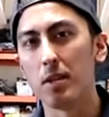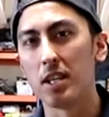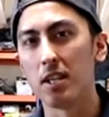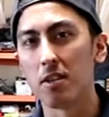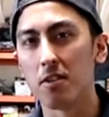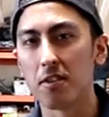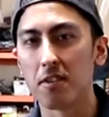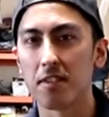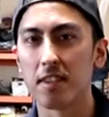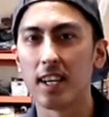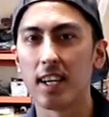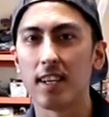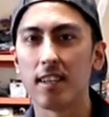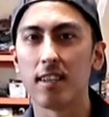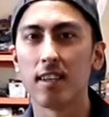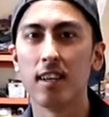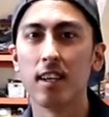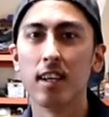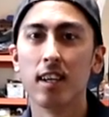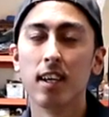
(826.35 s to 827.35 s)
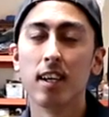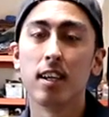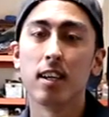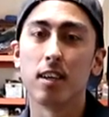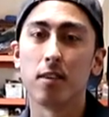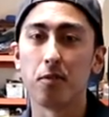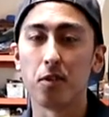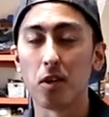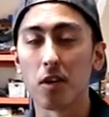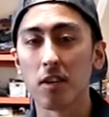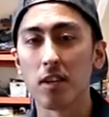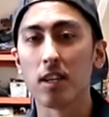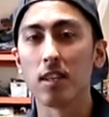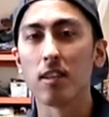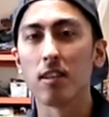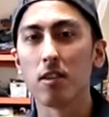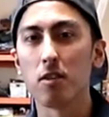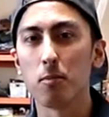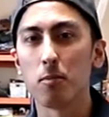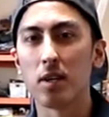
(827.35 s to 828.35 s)
They notice that. If you are
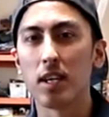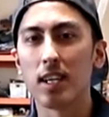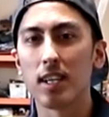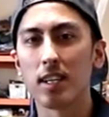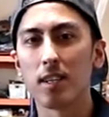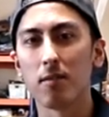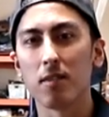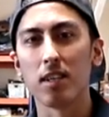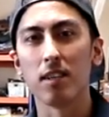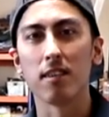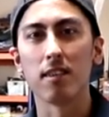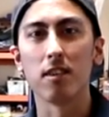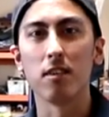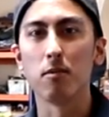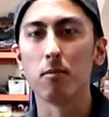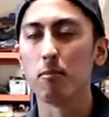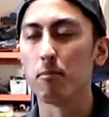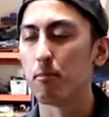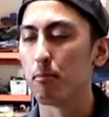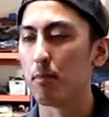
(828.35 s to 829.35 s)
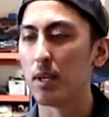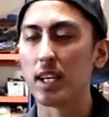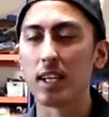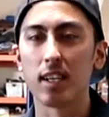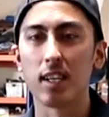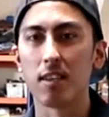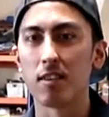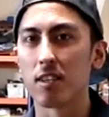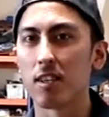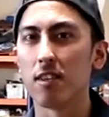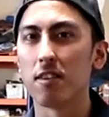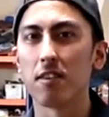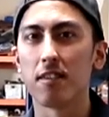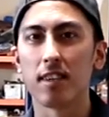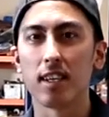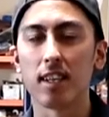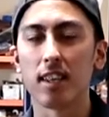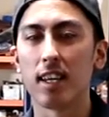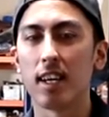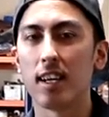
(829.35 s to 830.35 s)
on the lube rack, if they see you banging out cars
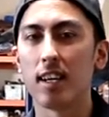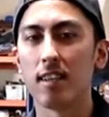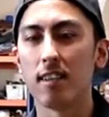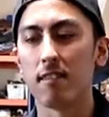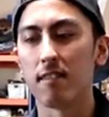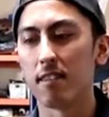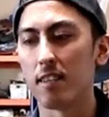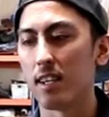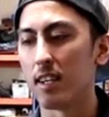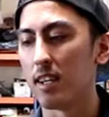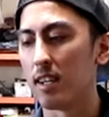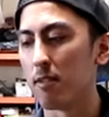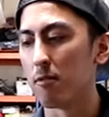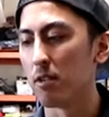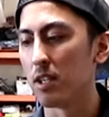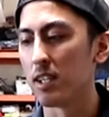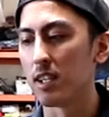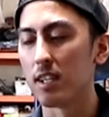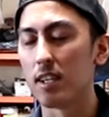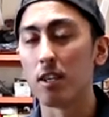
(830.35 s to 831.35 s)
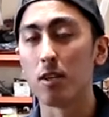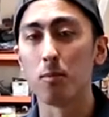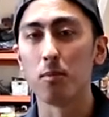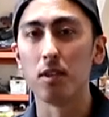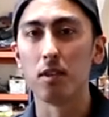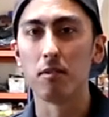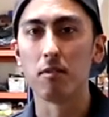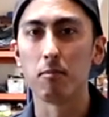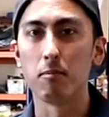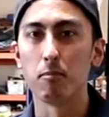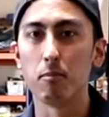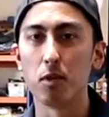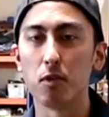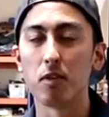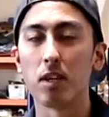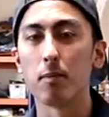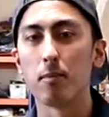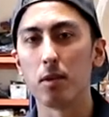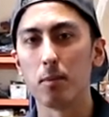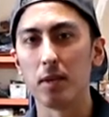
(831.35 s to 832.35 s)
like that, it's uh, really going to help you
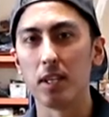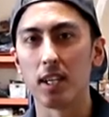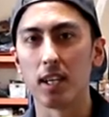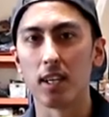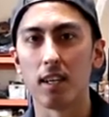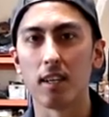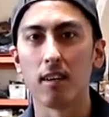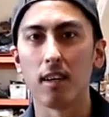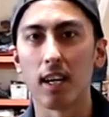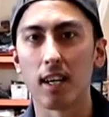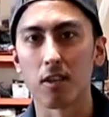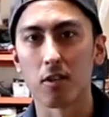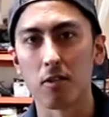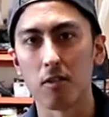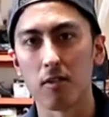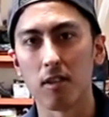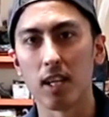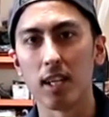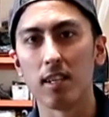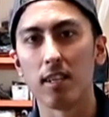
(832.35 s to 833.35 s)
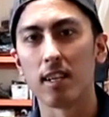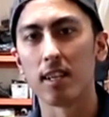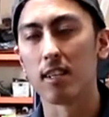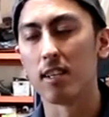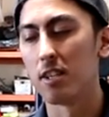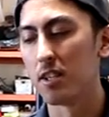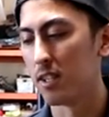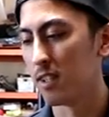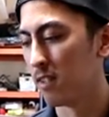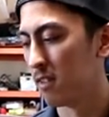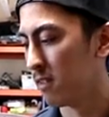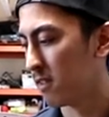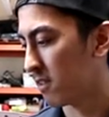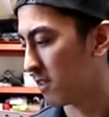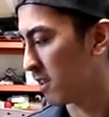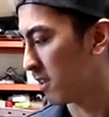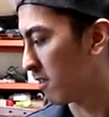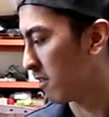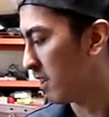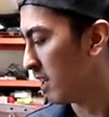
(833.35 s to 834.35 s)
move up to be an actual line technician.
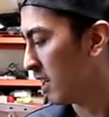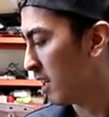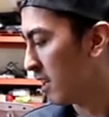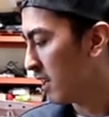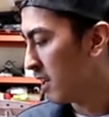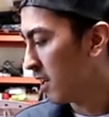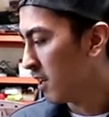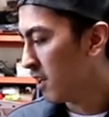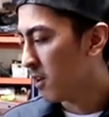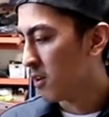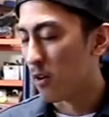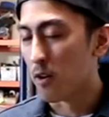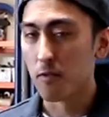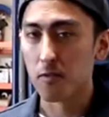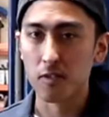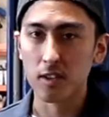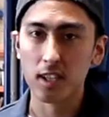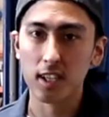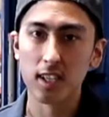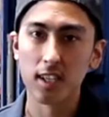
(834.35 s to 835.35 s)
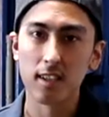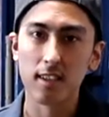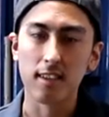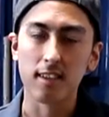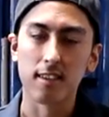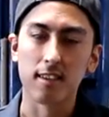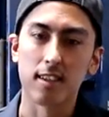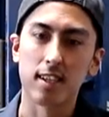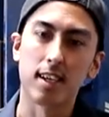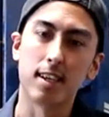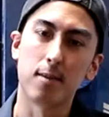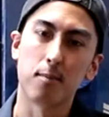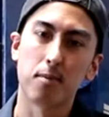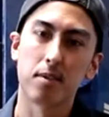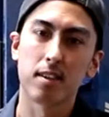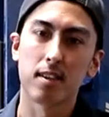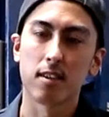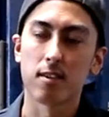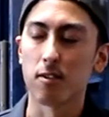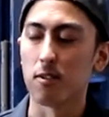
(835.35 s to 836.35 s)
So Hopefully these
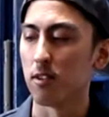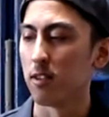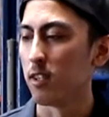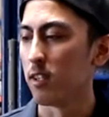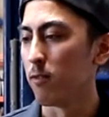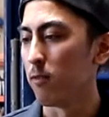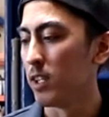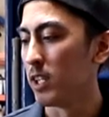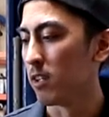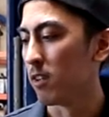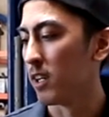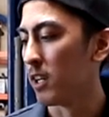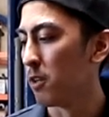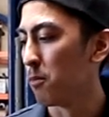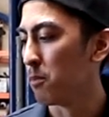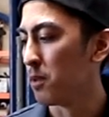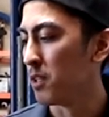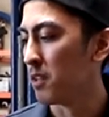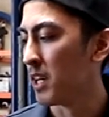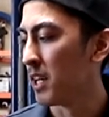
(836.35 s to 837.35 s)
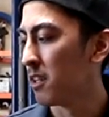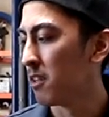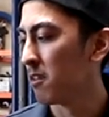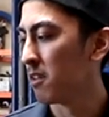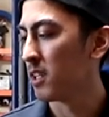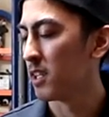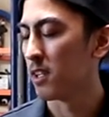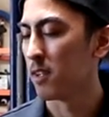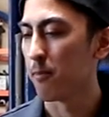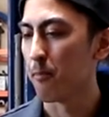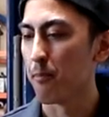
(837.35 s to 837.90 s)
tips or this video help you out.